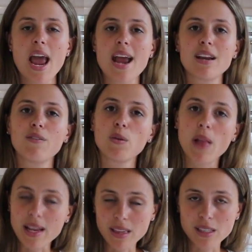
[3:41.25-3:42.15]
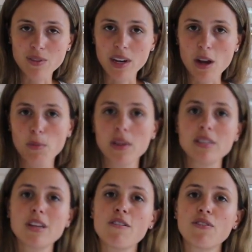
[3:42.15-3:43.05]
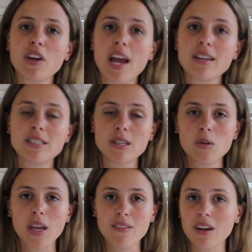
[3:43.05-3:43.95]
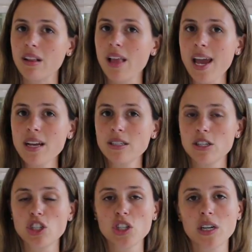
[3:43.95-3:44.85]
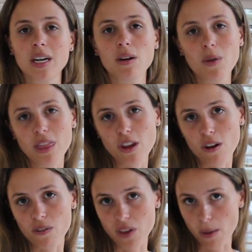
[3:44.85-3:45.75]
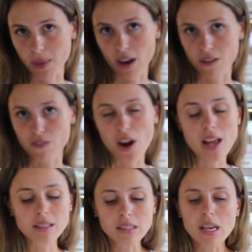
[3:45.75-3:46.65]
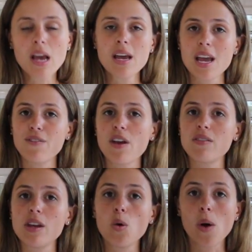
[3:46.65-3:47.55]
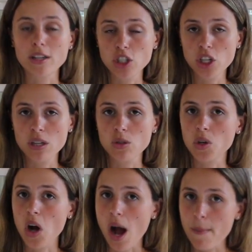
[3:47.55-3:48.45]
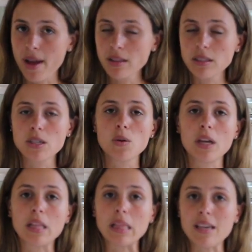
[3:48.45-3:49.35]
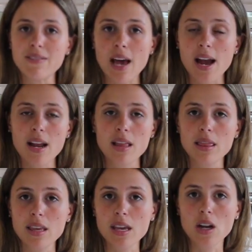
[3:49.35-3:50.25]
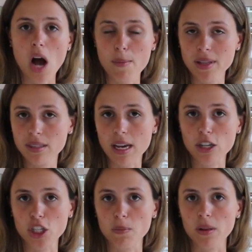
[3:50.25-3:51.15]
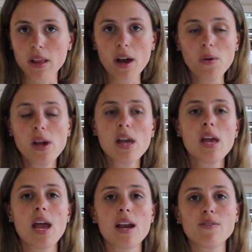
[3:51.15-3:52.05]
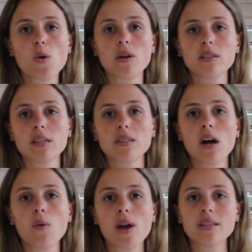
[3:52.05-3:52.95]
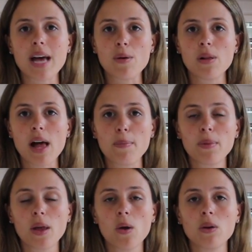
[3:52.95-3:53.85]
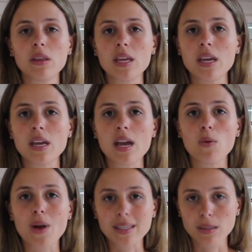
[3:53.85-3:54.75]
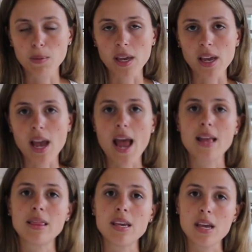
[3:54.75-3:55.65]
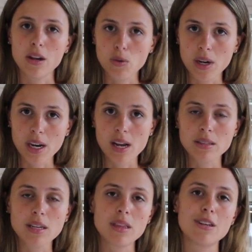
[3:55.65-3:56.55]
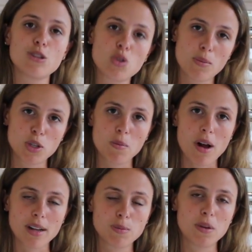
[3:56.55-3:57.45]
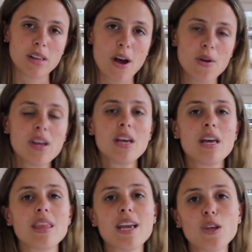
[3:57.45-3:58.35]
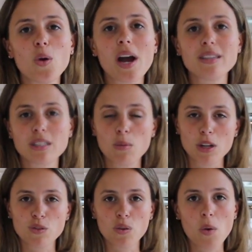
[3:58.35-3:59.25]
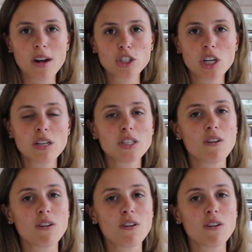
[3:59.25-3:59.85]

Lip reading: And if you like this video, please don't forget to give it a like, to share it with your family and friends. If you have any questions or comments, you can leave that in the comment section below. And of course, as always, I will upload the recipe and the ingredients in the description box below. Thank you guys so much for watching.